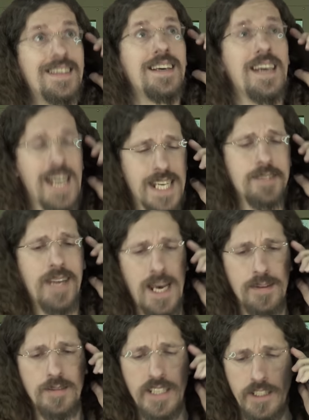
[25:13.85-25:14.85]
Yeah, that's what
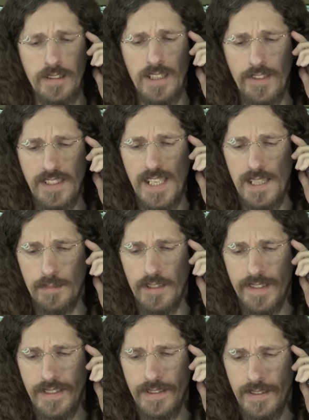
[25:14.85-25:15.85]
happens when you do enough Asylum
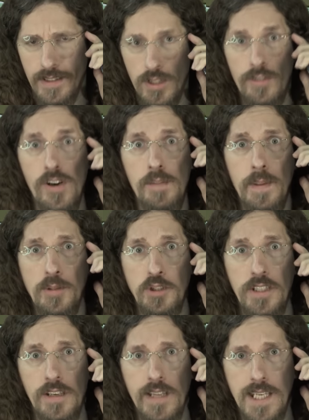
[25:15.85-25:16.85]
movies. You of all people
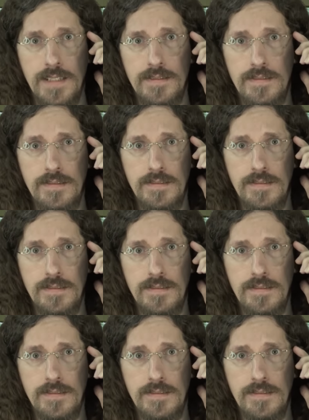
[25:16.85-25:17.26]
should know that.